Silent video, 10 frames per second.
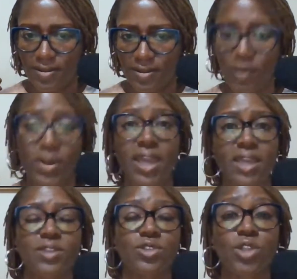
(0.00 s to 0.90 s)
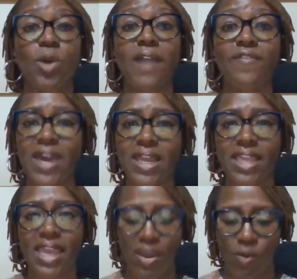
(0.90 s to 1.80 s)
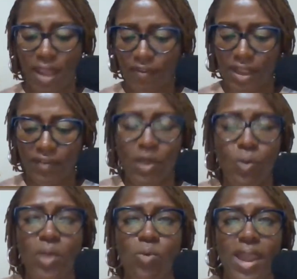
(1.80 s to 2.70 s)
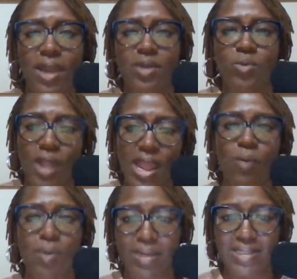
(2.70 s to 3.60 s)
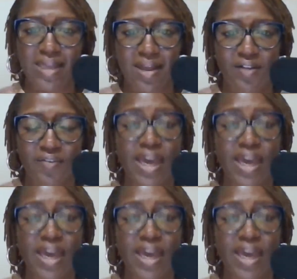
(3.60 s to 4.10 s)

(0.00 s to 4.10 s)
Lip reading: Okay, so I finally had, after I went round and round with myself,